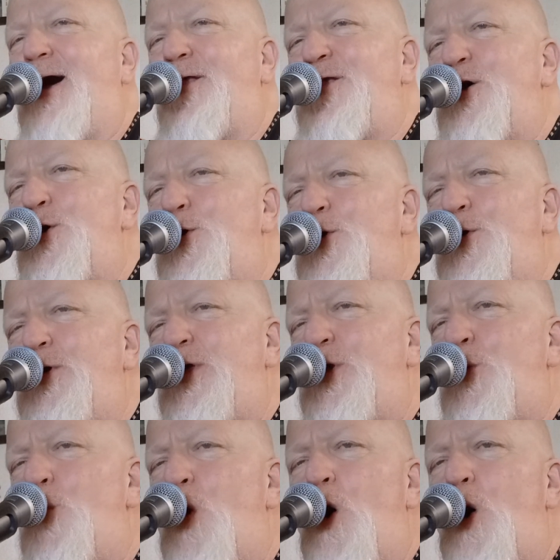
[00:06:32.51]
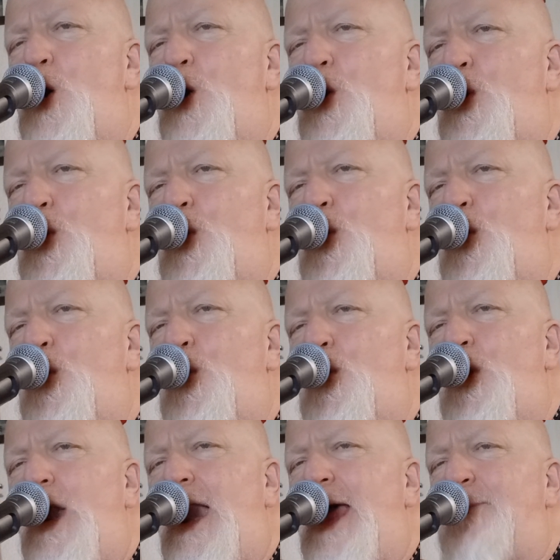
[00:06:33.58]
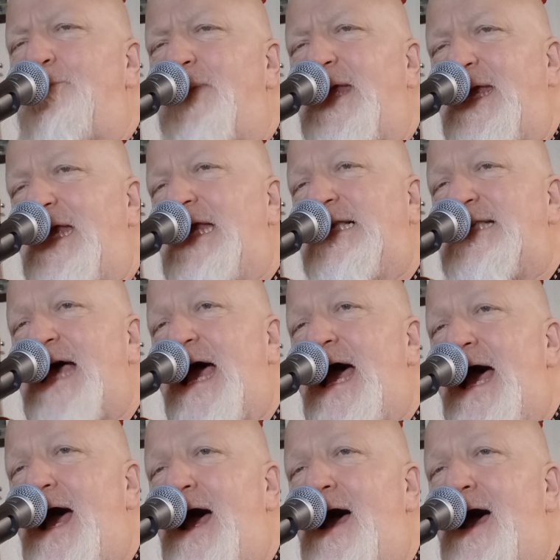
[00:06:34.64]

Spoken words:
know you won't let me down.